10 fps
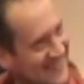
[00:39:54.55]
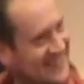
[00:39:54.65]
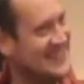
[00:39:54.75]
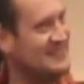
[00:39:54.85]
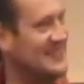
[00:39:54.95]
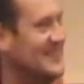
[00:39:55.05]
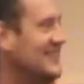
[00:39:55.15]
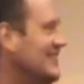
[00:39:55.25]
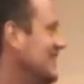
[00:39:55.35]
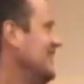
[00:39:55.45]
as it
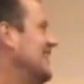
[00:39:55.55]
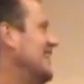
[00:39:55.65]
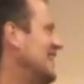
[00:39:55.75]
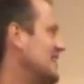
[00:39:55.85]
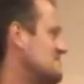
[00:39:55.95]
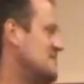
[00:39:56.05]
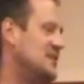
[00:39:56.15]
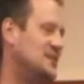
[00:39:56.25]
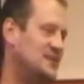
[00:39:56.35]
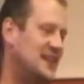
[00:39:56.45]
were,
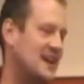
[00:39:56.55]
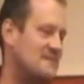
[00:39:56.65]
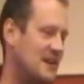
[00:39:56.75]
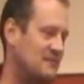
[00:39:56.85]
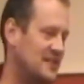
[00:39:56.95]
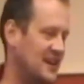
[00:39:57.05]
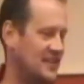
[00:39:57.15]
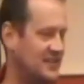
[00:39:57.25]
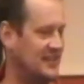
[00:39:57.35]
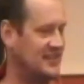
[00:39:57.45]
who came out with
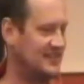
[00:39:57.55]
Arthur,